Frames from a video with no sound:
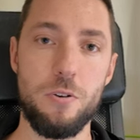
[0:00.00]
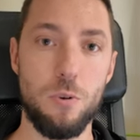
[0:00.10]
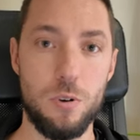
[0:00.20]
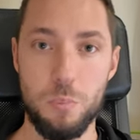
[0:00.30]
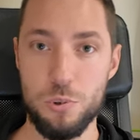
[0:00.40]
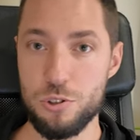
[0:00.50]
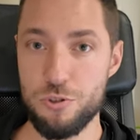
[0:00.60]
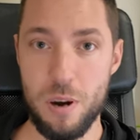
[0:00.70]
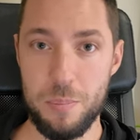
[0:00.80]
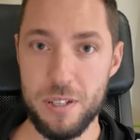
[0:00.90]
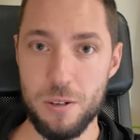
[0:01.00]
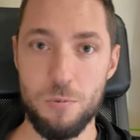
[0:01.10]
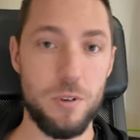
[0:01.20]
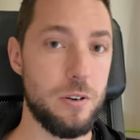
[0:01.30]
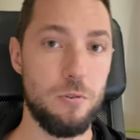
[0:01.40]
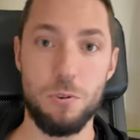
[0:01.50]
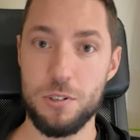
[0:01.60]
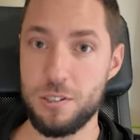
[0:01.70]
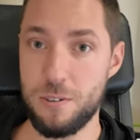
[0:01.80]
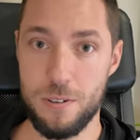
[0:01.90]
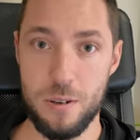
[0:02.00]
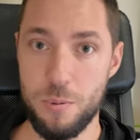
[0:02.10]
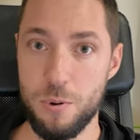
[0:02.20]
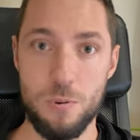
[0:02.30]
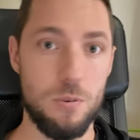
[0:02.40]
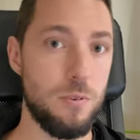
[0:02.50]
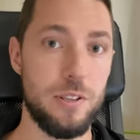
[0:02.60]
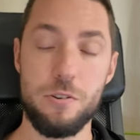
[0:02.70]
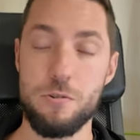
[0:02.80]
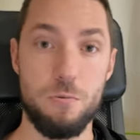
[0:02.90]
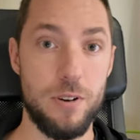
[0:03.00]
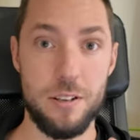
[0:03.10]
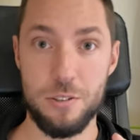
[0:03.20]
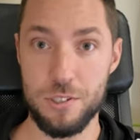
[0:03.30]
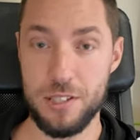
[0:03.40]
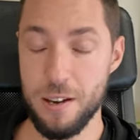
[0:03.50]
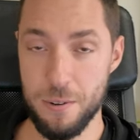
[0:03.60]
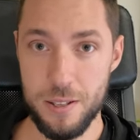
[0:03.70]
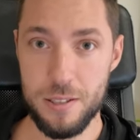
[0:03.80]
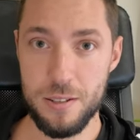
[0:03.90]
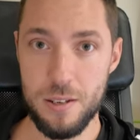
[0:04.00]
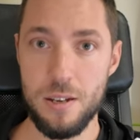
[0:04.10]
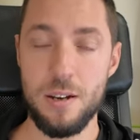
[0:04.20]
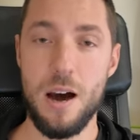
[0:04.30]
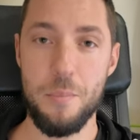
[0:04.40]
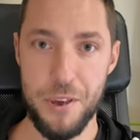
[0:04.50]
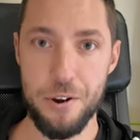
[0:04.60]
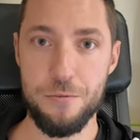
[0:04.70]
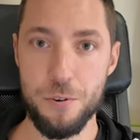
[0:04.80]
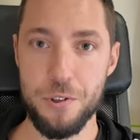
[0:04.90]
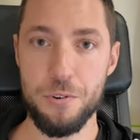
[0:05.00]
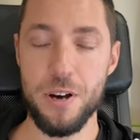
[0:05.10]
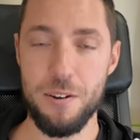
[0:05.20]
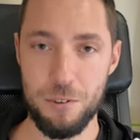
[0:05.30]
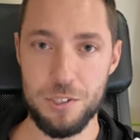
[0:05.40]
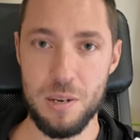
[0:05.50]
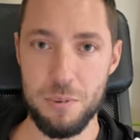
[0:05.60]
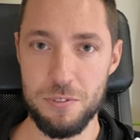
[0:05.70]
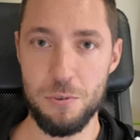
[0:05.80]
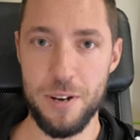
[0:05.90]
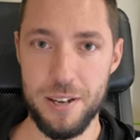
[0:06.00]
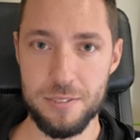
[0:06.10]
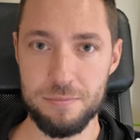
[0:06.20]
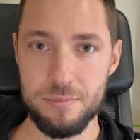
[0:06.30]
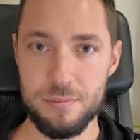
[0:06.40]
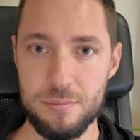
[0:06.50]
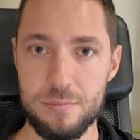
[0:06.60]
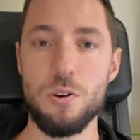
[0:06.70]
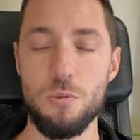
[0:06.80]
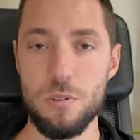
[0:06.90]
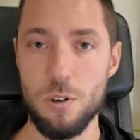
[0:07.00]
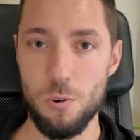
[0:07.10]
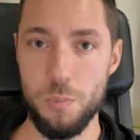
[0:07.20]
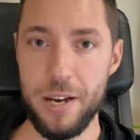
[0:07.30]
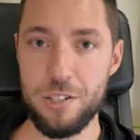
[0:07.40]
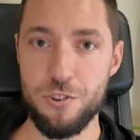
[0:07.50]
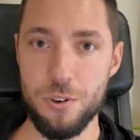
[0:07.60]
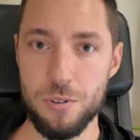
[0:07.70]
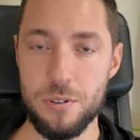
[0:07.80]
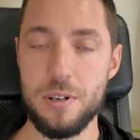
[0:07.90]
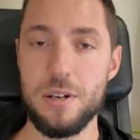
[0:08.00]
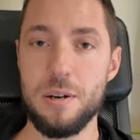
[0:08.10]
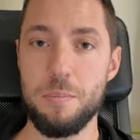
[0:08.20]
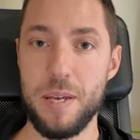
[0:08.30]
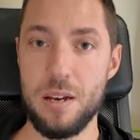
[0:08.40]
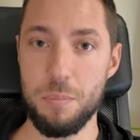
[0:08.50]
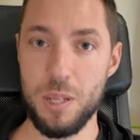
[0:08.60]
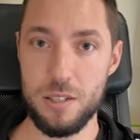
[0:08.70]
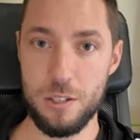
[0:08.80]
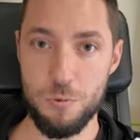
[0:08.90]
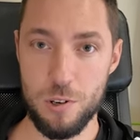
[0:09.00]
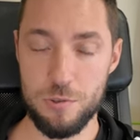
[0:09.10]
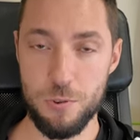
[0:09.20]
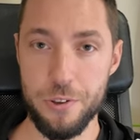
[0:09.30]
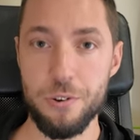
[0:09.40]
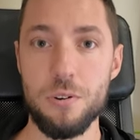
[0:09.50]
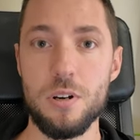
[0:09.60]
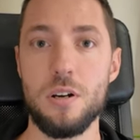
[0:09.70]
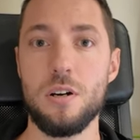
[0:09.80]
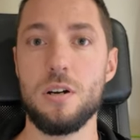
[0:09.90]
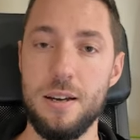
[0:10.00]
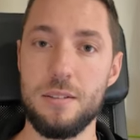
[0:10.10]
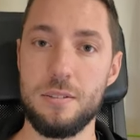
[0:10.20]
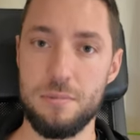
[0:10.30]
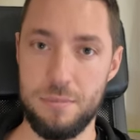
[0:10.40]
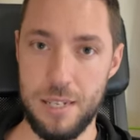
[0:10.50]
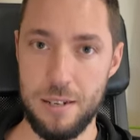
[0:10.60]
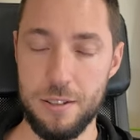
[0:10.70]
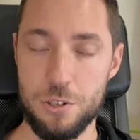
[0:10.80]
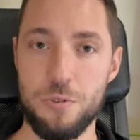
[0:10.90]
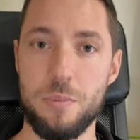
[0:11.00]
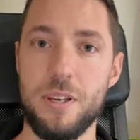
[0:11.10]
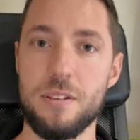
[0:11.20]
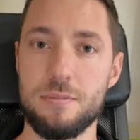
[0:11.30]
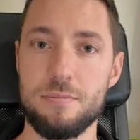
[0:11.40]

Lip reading: you want to bootstrap it, whether you want a startup, or whether you're ready to scale it, I'm here for you every step of the way. So go to Patreon, pick a plan that works for you, and get in touch with me.